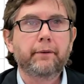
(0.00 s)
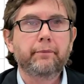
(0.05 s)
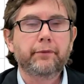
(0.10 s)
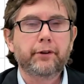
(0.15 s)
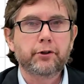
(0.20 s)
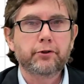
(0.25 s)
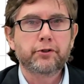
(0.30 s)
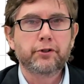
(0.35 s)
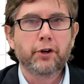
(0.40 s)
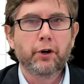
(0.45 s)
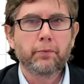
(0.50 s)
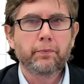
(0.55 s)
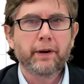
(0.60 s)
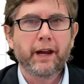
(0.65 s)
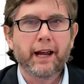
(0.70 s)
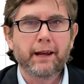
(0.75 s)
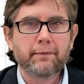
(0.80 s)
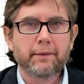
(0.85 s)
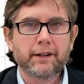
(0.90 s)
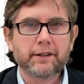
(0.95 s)
There's no
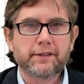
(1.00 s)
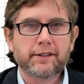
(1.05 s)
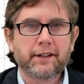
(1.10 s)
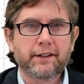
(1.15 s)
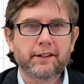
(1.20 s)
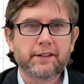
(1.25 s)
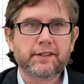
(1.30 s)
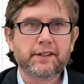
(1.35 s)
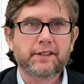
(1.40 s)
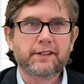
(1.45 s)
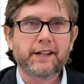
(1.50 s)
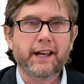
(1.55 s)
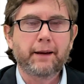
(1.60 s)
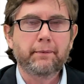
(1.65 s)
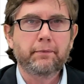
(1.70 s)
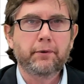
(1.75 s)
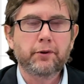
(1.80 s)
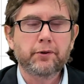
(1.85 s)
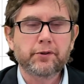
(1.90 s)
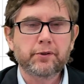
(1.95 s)
payments in this
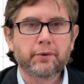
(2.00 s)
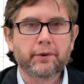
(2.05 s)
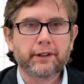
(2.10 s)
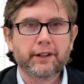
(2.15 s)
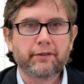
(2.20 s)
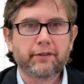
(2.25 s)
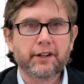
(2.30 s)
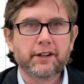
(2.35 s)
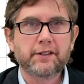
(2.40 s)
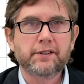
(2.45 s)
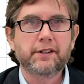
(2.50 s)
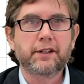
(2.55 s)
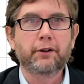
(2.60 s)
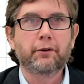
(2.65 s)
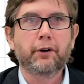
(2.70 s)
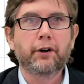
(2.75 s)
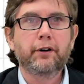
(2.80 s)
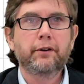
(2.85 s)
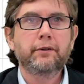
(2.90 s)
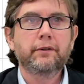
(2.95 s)
example, so we'll leave it at
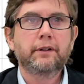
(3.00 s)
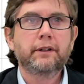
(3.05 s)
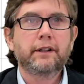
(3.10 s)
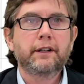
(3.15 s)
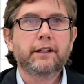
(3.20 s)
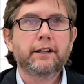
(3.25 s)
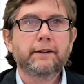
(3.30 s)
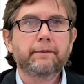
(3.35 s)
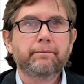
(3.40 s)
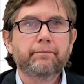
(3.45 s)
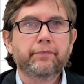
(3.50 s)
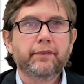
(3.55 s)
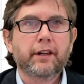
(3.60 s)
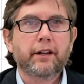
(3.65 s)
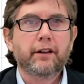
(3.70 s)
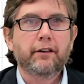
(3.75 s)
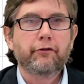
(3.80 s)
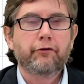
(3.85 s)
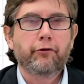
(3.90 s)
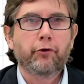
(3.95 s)
0.
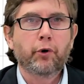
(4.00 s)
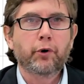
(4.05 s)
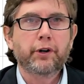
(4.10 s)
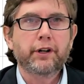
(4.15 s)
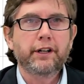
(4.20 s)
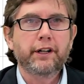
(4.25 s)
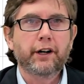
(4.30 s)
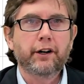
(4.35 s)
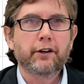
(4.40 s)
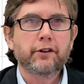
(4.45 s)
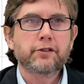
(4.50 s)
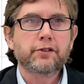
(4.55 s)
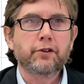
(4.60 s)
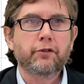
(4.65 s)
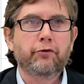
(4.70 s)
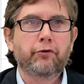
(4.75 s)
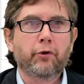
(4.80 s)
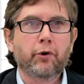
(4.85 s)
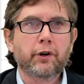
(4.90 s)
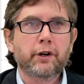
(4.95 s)
40 years, so
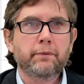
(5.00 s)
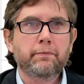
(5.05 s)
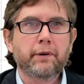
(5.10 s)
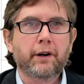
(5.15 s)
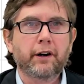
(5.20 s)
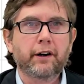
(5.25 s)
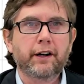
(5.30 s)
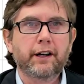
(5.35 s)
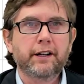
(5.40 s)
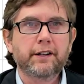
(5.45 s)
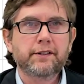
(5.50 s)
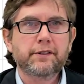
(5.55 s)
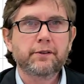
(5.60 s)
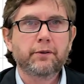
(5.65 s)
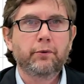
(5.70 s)
40 periods,